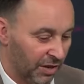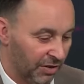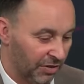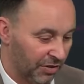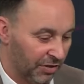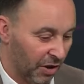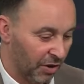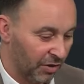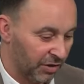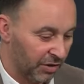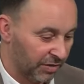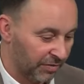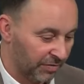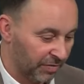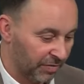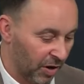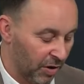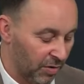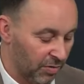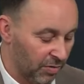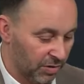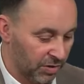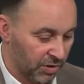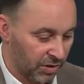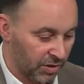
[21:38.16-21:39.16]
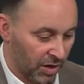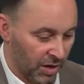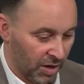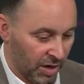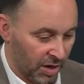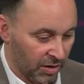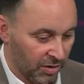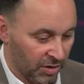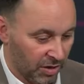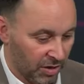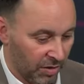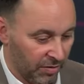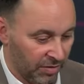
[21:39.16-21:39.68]
votes,
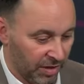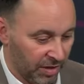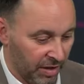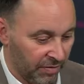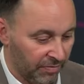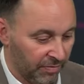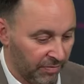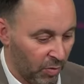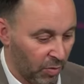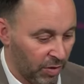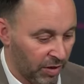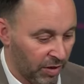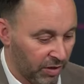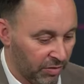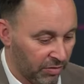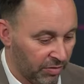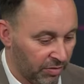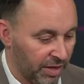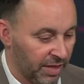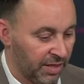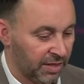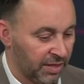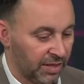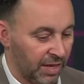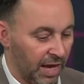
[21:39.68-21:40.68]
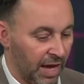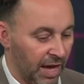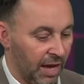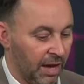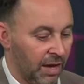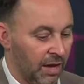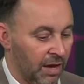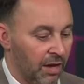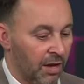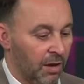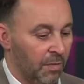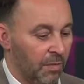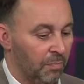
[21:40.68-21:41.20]
and so therefore increase their
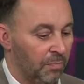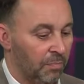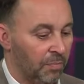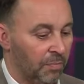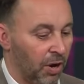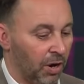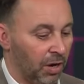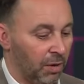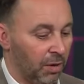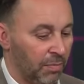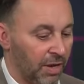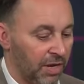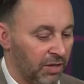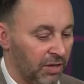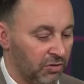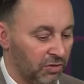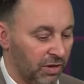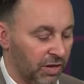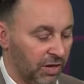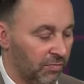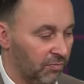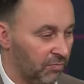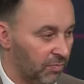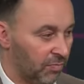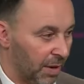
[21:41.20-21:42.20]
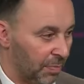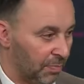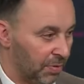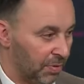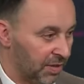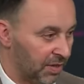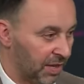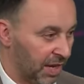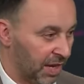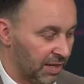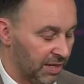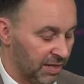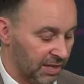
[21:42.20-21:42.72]
parliamentary
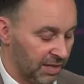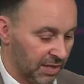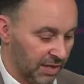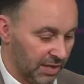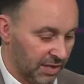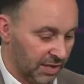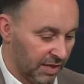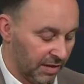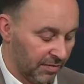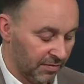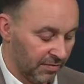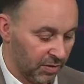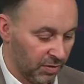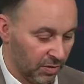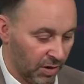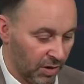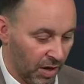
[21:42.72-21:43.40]
representatives,